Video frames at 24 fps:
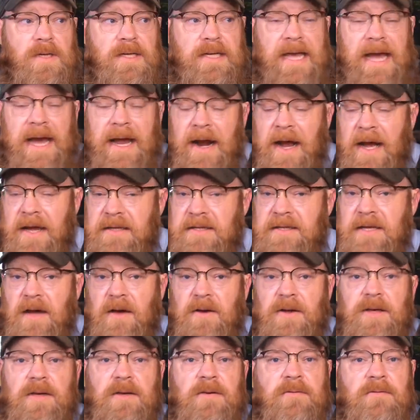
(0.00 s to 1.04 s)
cannot
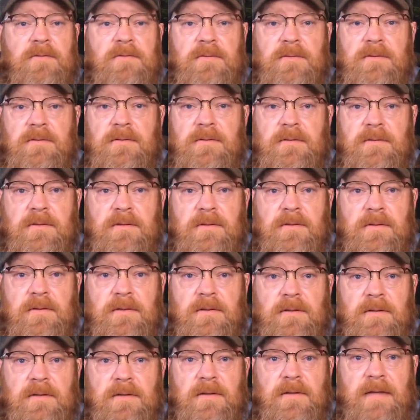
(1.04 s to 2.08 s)
tell you
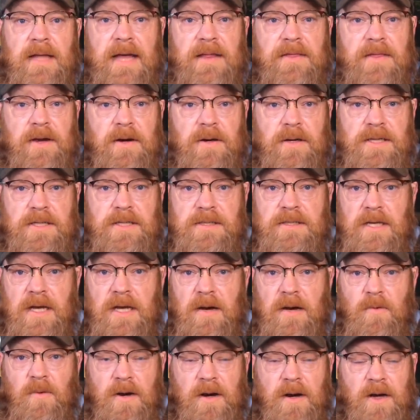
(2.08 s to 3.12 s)
that there is
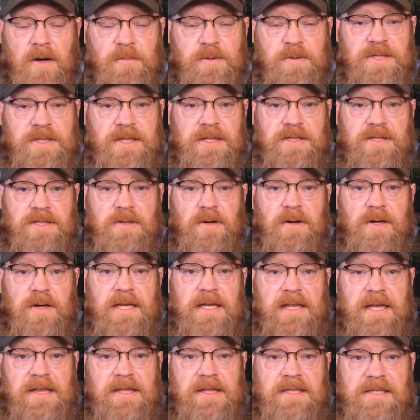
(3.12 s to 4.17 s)
100% uh,
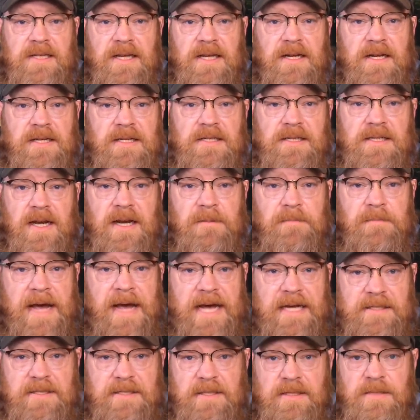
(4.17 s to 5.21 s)
certainty that the Senate is going to
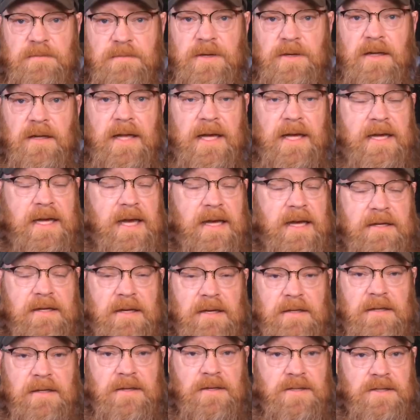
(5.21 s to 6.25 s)
pass this bill. I can't
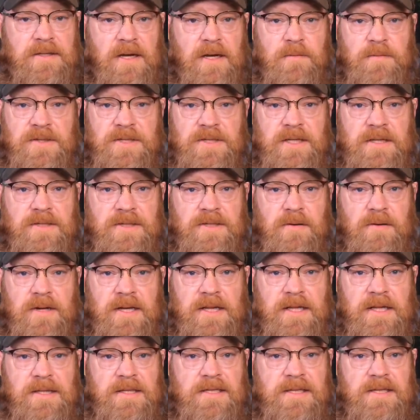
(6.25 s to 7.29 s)
tell you that there's 100%
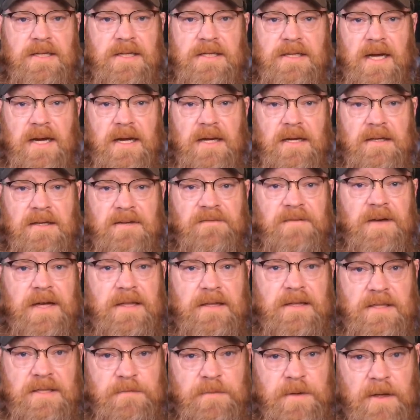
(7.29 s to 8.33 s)
certainty that the Senate is going to
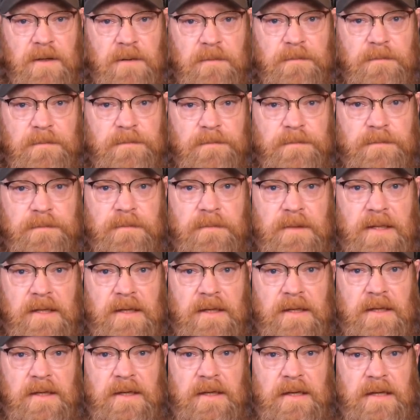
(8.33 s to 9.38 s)
defeat this bill.
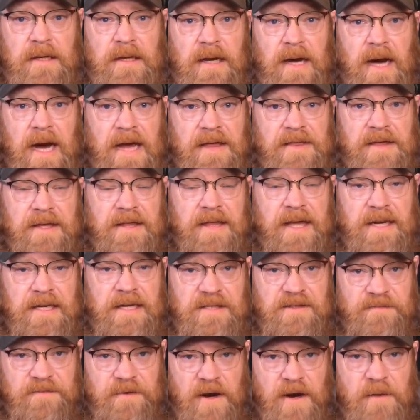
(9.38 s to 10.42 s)
I think that
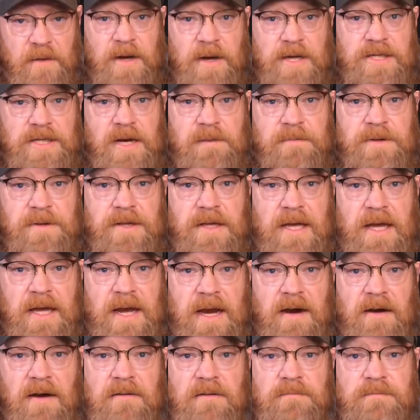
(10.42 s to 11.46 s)
is very much up in
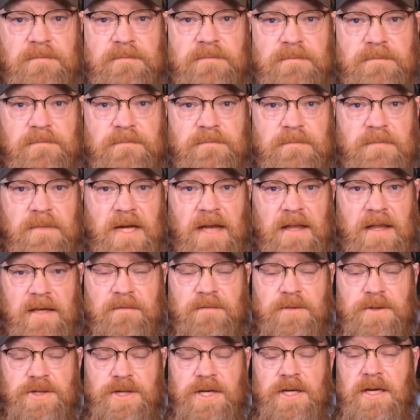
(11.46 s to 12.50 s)
the air. I
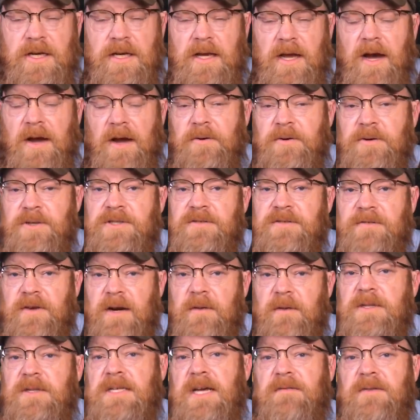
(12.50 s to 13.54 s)
think Virginia gun owners
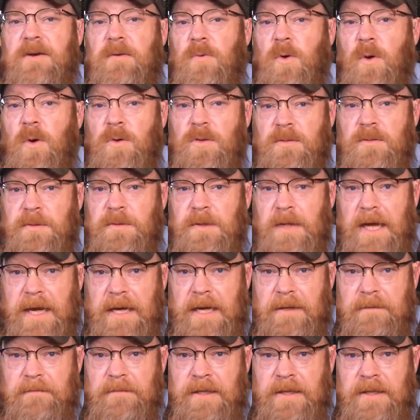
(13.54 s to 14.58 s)
very much have a role to
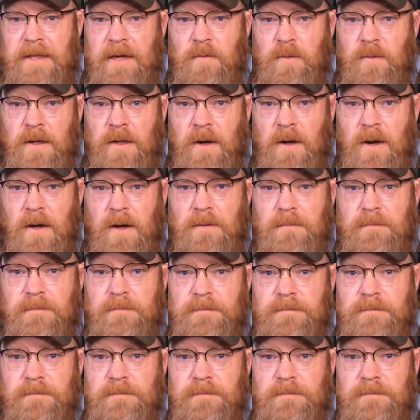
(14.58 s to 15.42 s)
play in that regard.